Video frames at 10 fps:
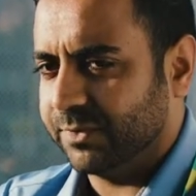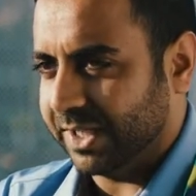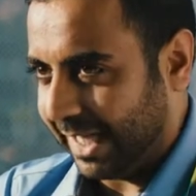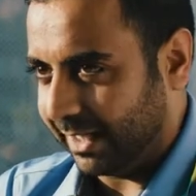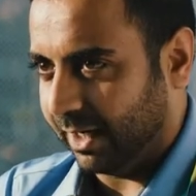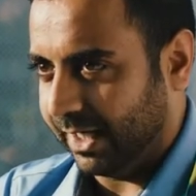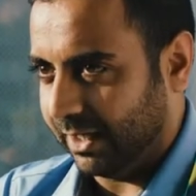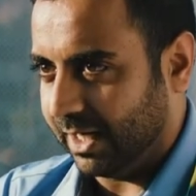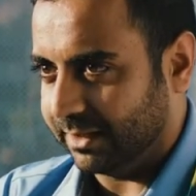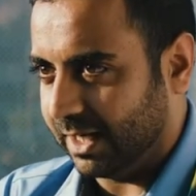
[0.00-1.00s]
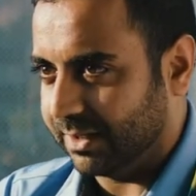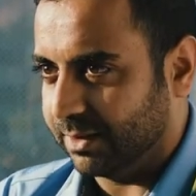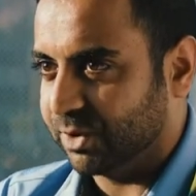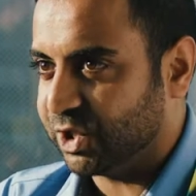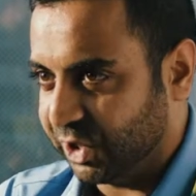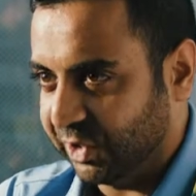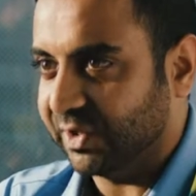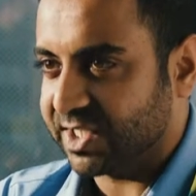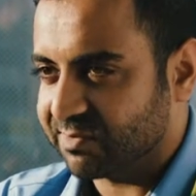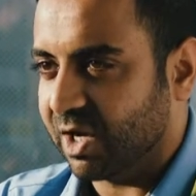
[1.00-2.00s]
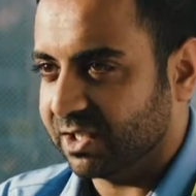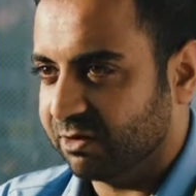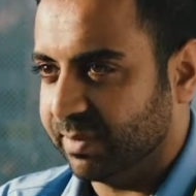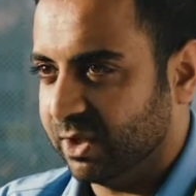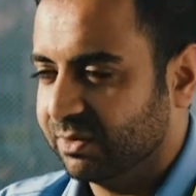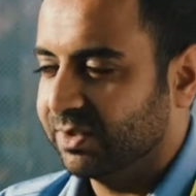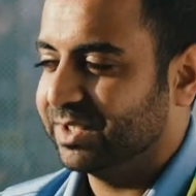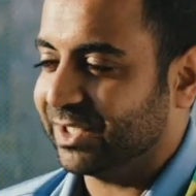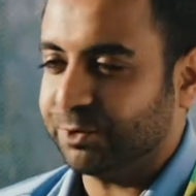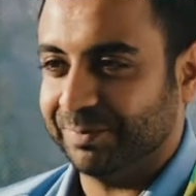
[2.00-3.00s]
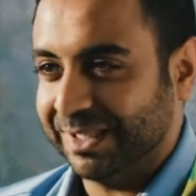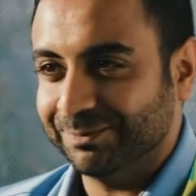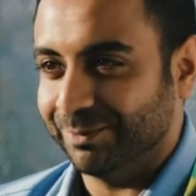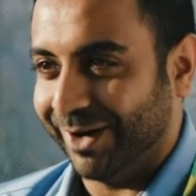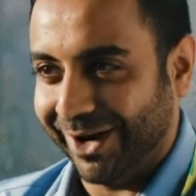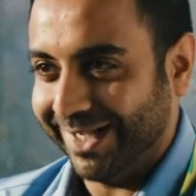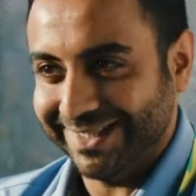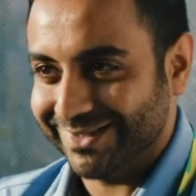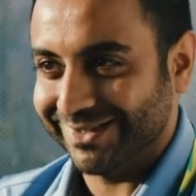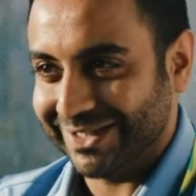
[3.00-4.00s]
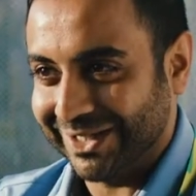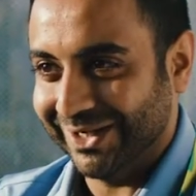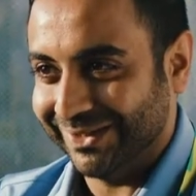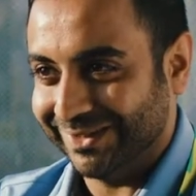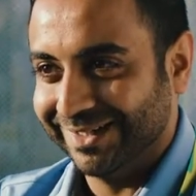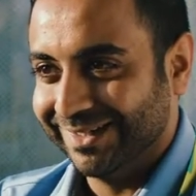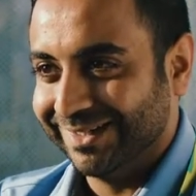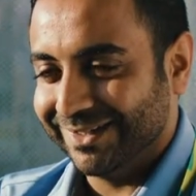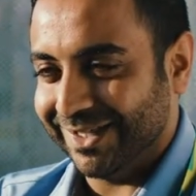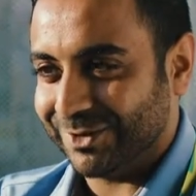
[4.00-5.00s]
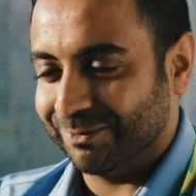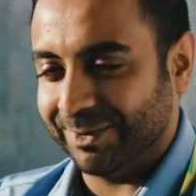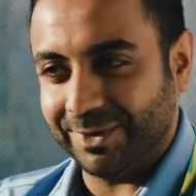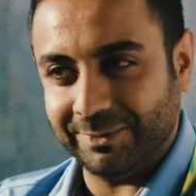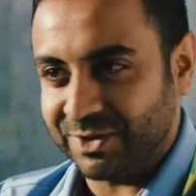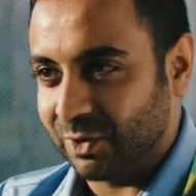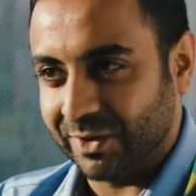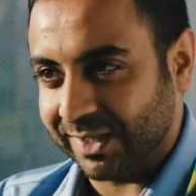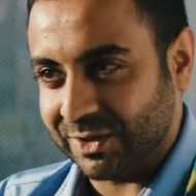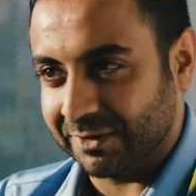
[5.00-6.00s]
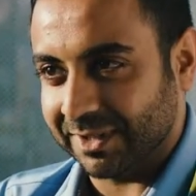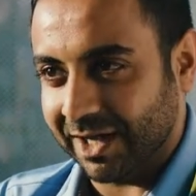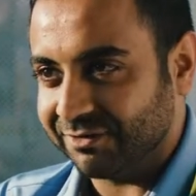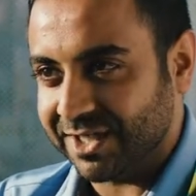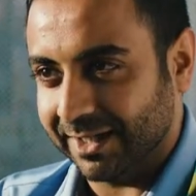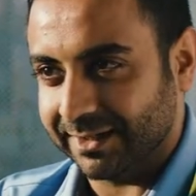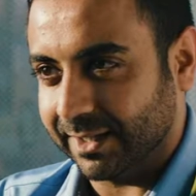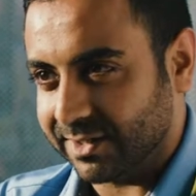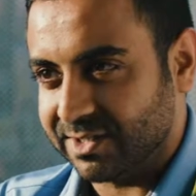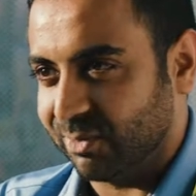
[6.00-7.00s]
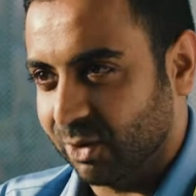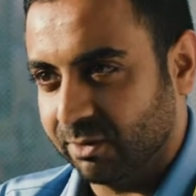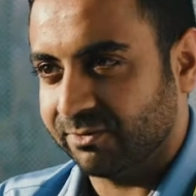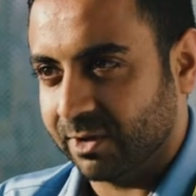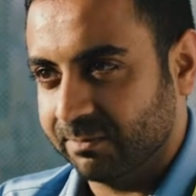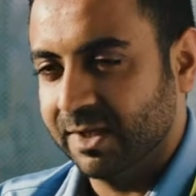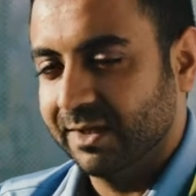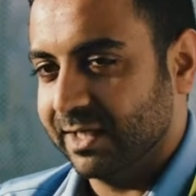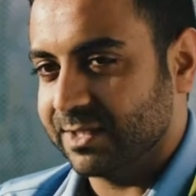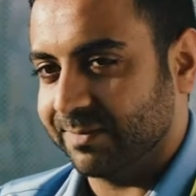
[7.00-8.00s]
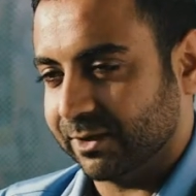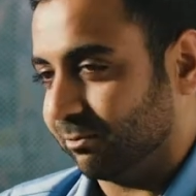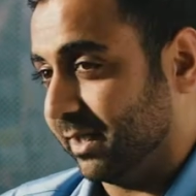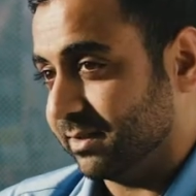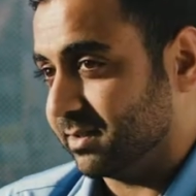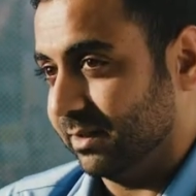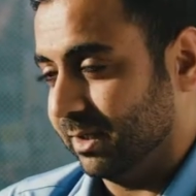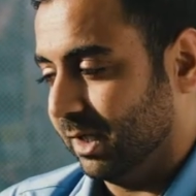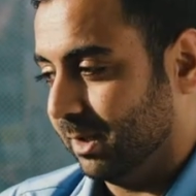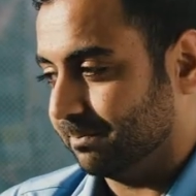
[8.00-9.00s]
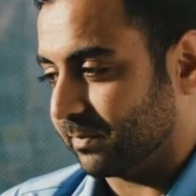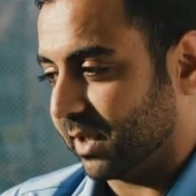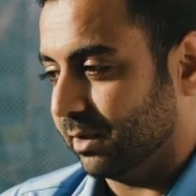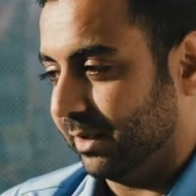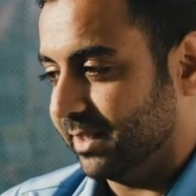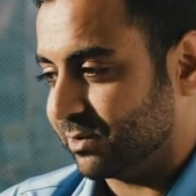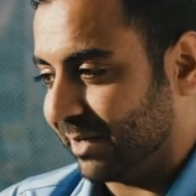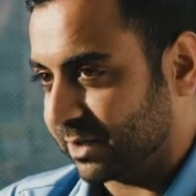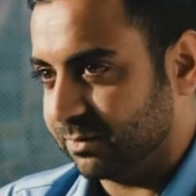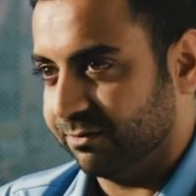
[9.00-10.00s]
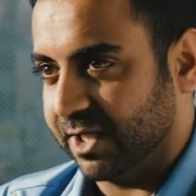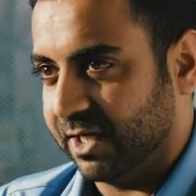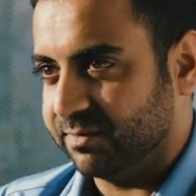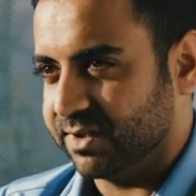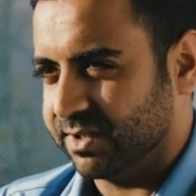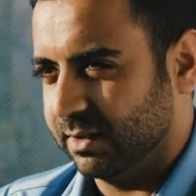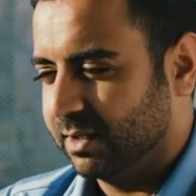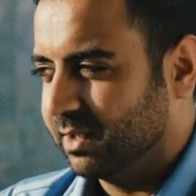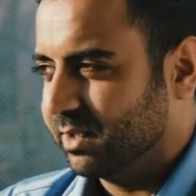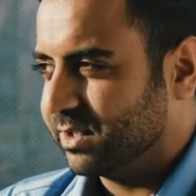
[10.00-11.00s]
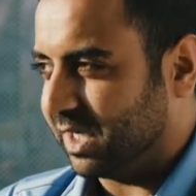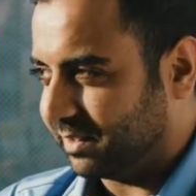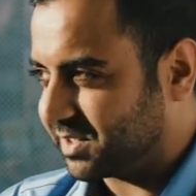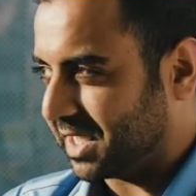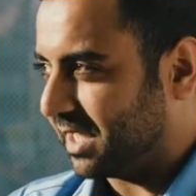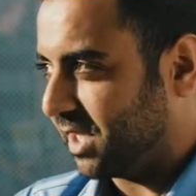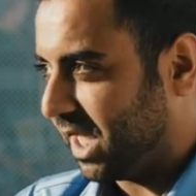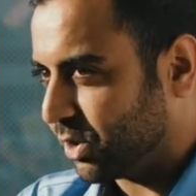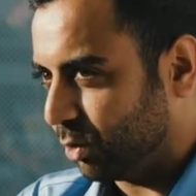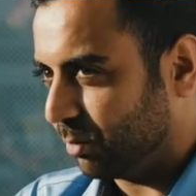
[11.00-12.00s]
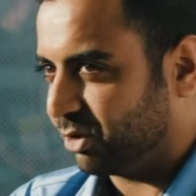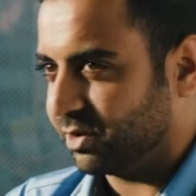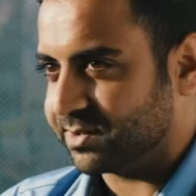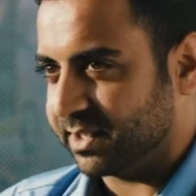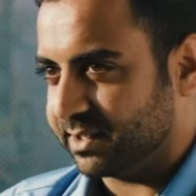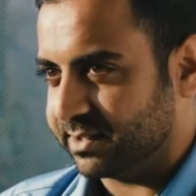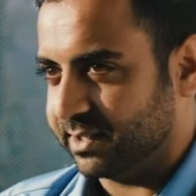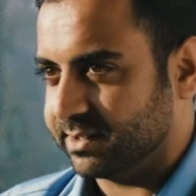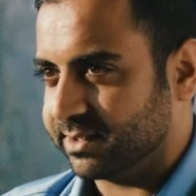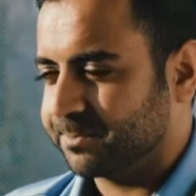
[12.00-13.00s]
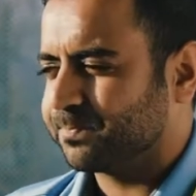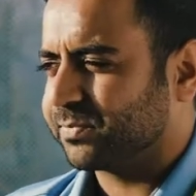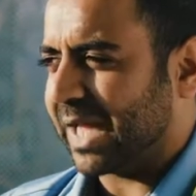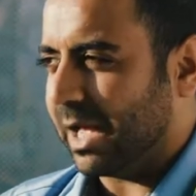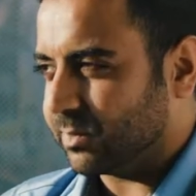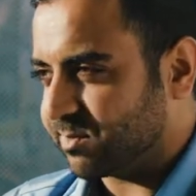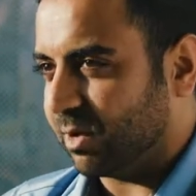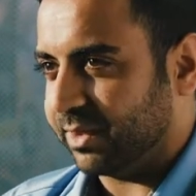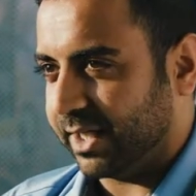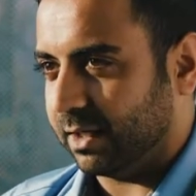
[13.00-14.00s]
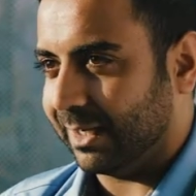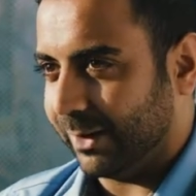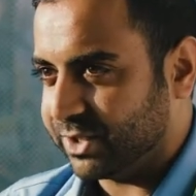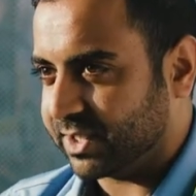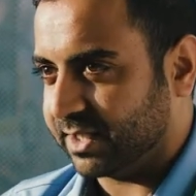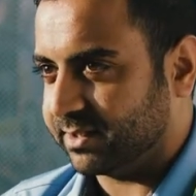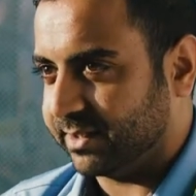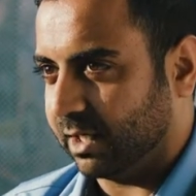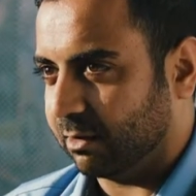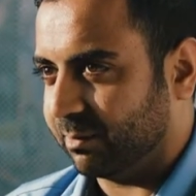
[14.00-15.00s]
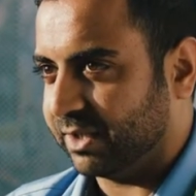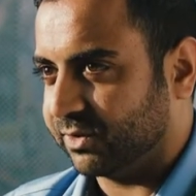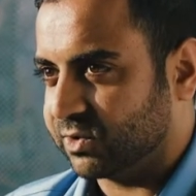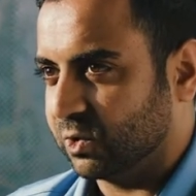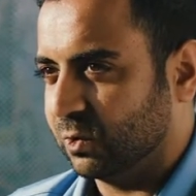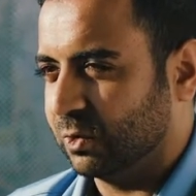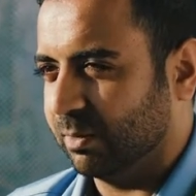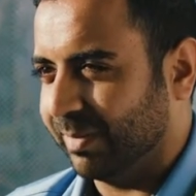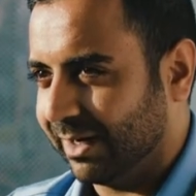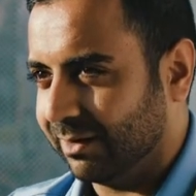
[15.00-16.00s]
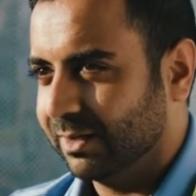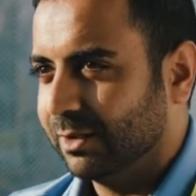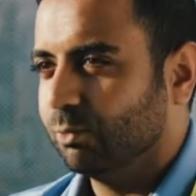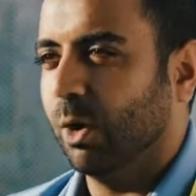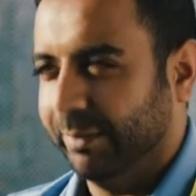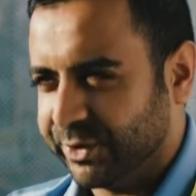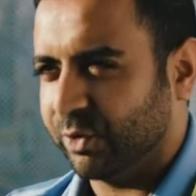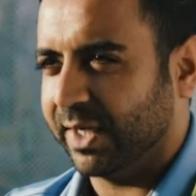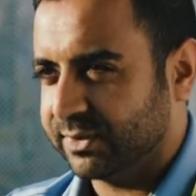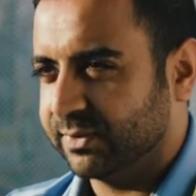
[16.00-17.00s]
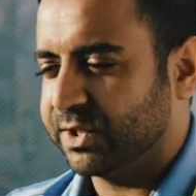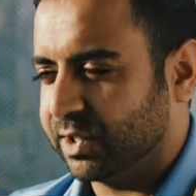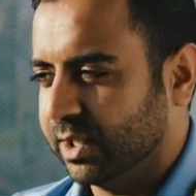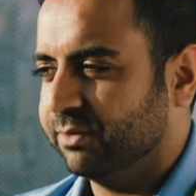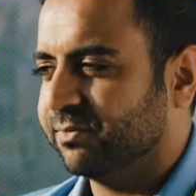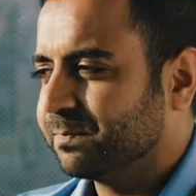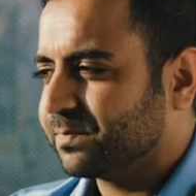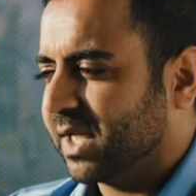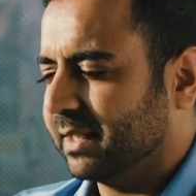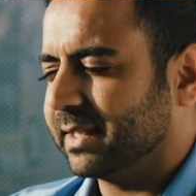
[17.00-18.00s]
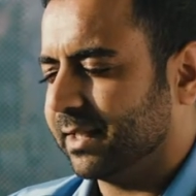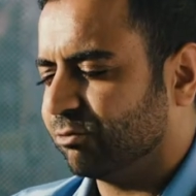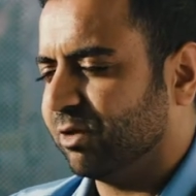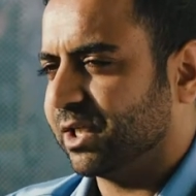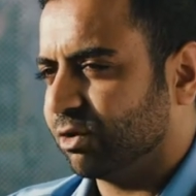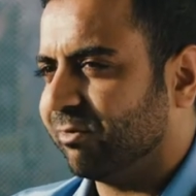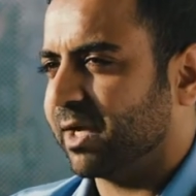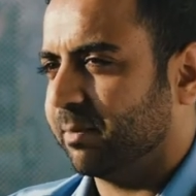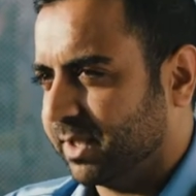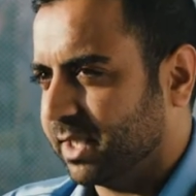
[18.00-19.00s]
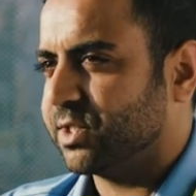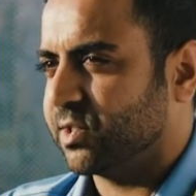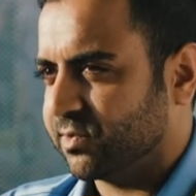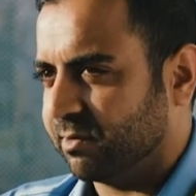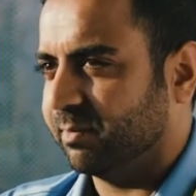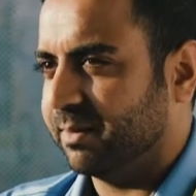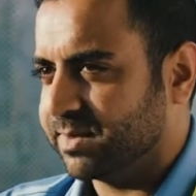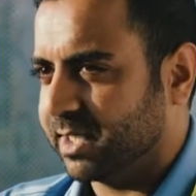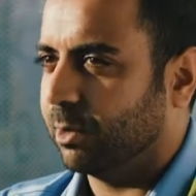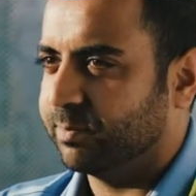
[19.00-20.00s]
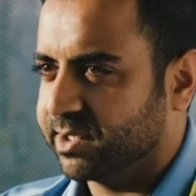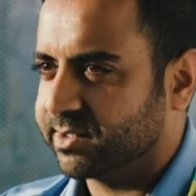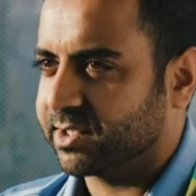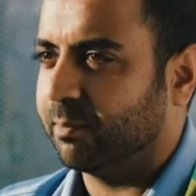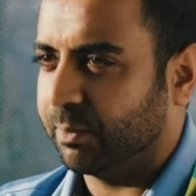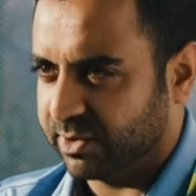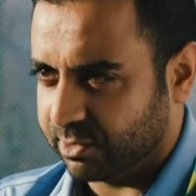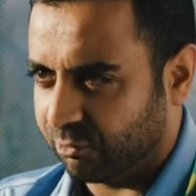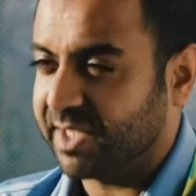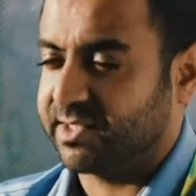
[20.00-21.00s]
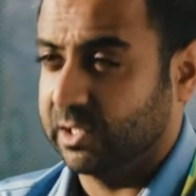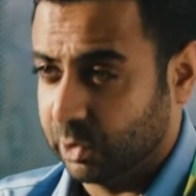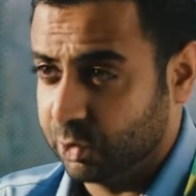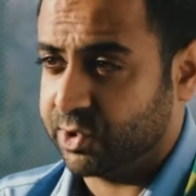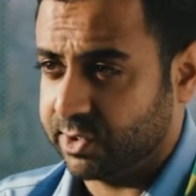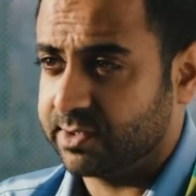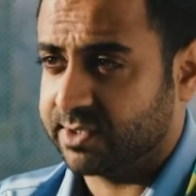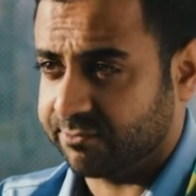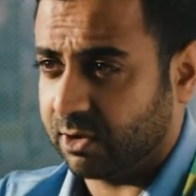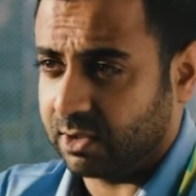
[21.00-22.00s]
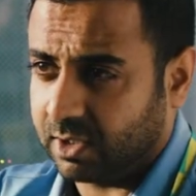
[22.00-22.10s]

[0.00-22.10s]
the AI and the machine that's smartly built, the actual people behind the curtain, the actual people that we're talking to on live chat and getting support from, has been great to interact with them, to understand their thought processes, how smart they are, how educated they are about the tool, about what we're trying to achieve, and getting really good recommendations from them to help us come up with the right solutions for our